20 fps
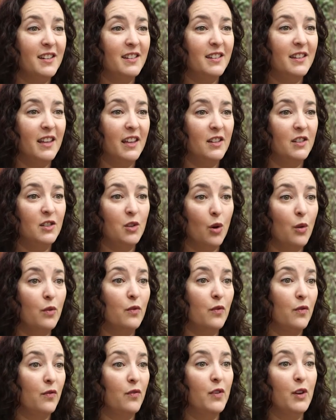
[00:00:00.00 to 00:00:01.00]
They don't
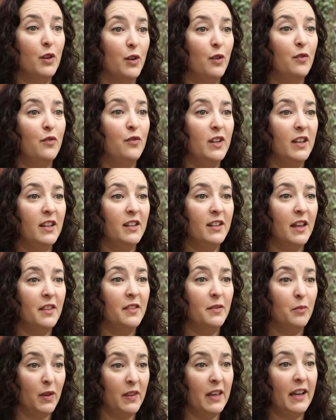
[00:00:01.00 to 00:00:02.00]
feel their feet,
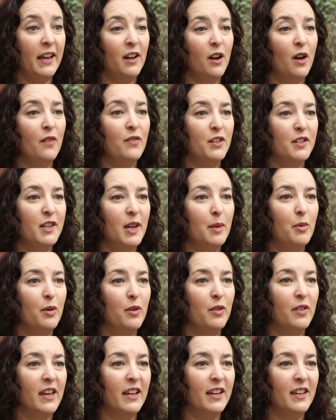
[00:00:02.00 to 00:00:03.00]
and when they get off the table,
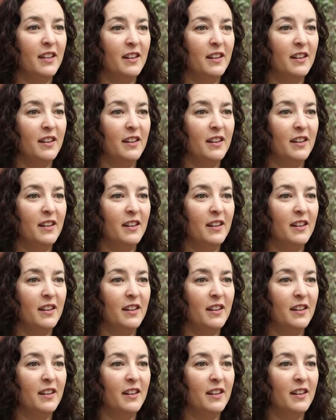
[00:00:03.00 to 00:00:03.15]
they